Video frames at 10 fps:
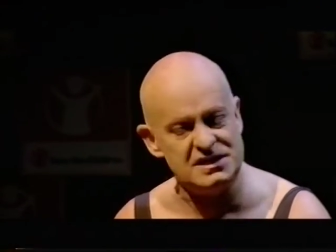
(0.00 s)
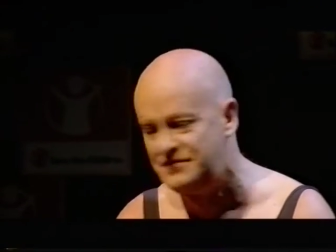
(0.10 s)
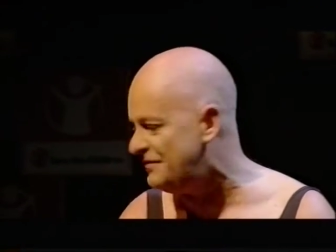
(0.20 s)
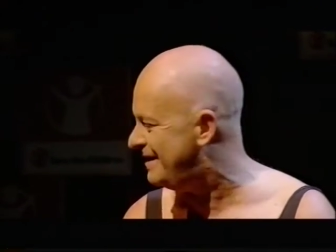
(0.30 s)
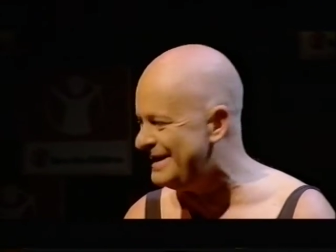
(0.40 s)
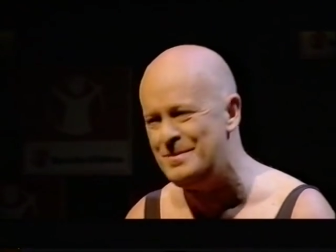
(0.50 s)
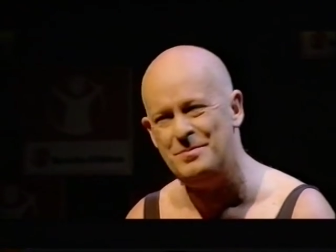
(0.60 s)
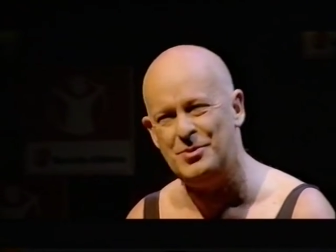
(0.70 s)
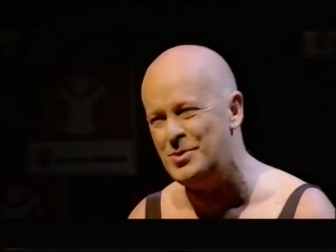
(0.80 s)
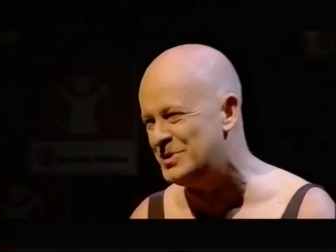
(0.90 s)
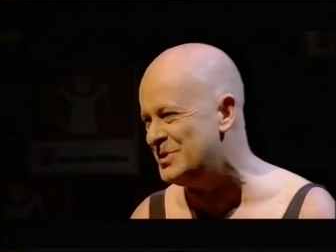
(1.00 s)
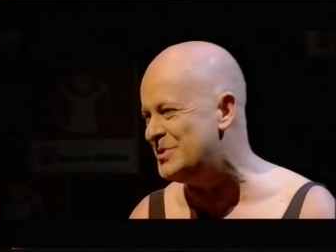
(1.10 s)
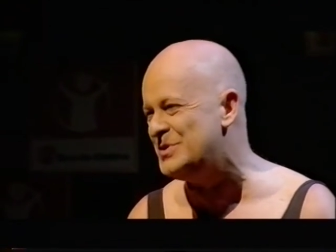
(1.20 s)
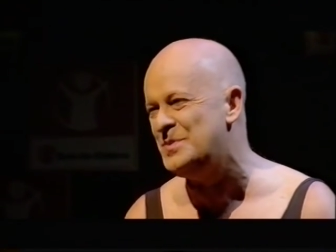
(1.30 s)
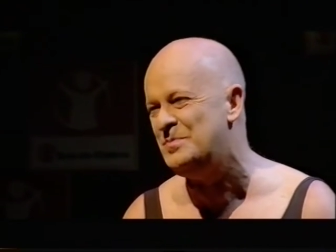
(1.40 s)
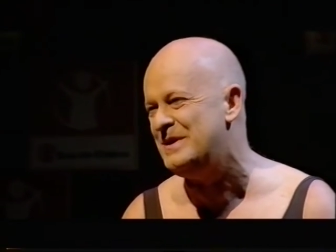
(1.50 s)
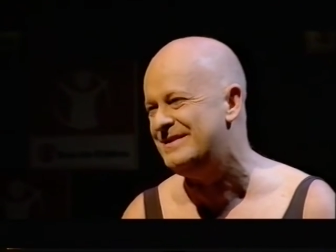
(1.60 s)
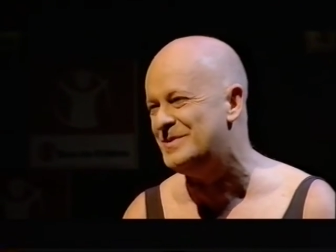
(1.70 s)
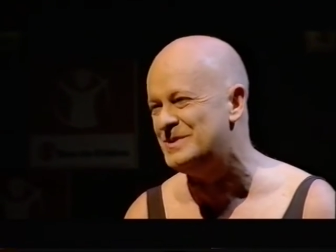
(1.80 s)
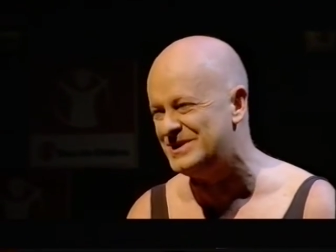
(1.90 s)
It's very important, you know,
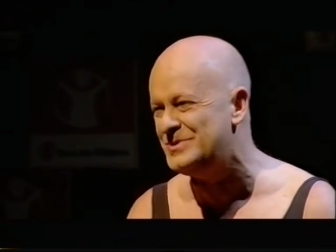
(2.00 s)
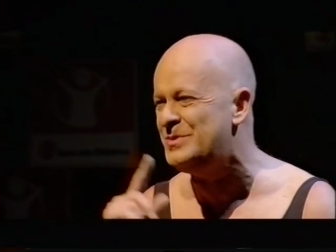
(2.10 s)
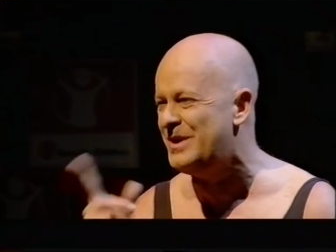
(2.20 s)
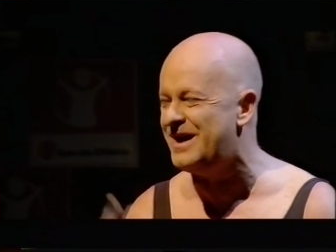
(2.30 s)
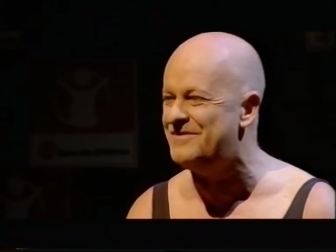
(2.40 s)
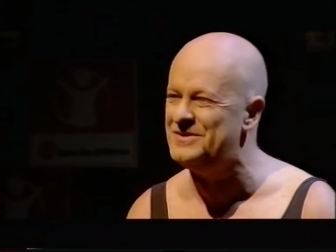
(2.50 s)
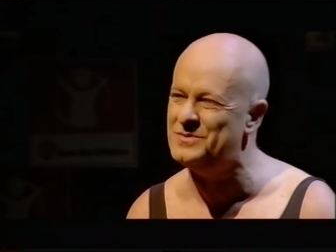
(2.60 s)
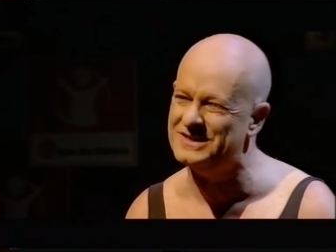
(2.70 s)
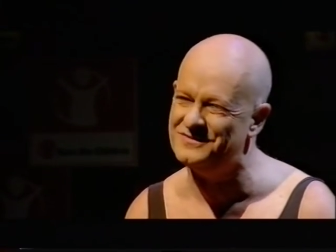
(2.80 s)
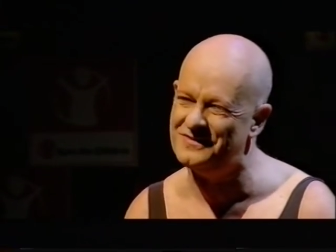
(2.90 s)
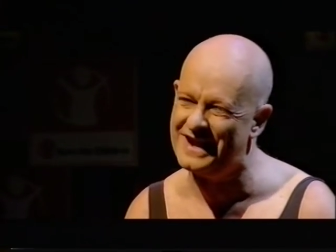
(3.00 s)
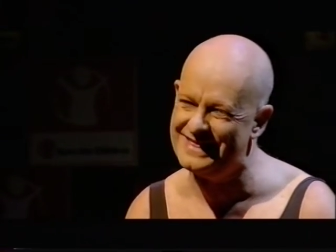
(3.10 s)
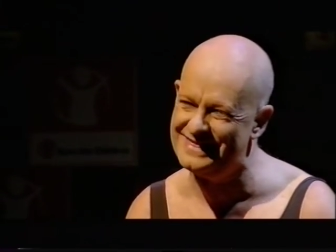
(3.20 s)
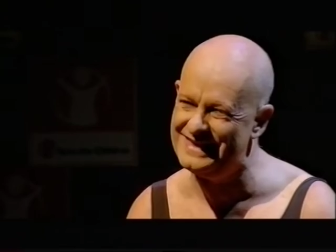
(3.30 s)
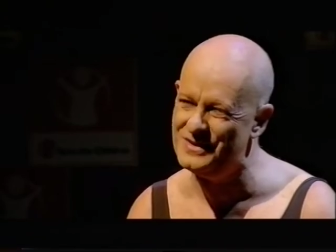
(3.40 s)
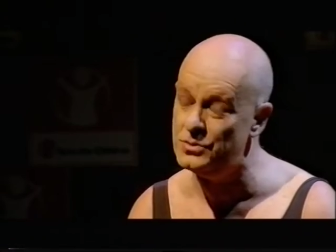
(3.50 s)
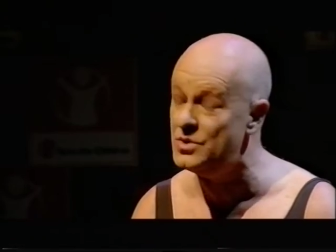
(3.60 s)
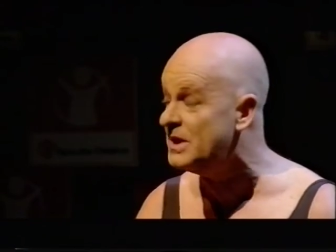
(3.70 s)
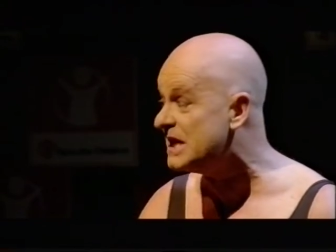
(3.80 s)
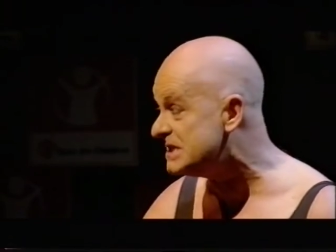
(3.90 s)
Peter, also to laugh at what's frightening, you
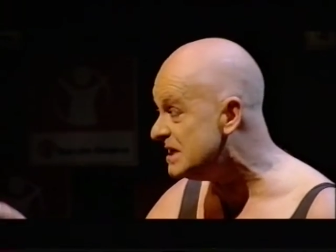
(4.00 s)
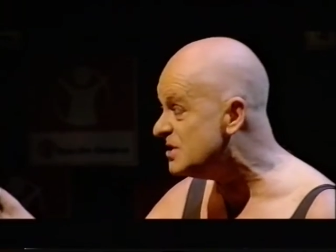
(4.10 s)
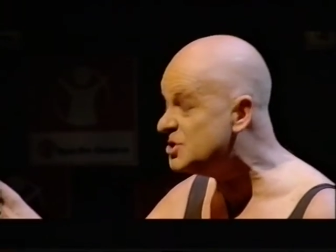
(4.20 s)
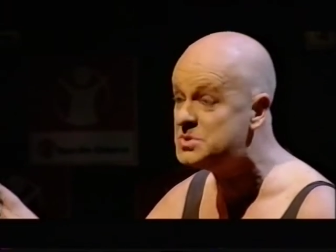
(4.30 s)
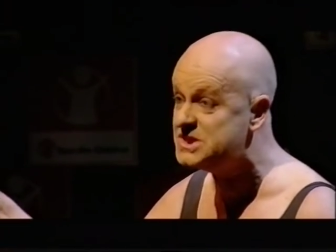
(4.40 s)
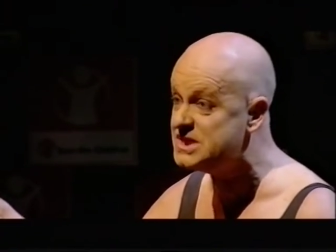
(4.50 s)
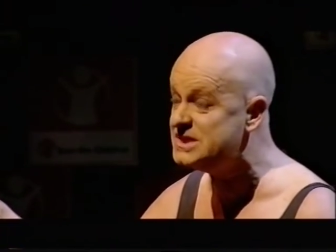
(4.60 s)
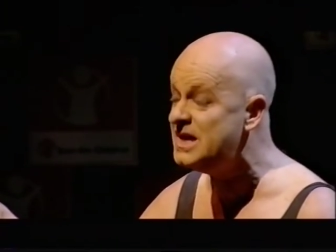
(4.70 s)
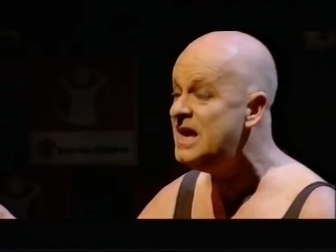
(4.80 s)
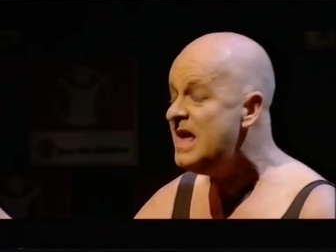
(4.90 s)
know. And I said this to sister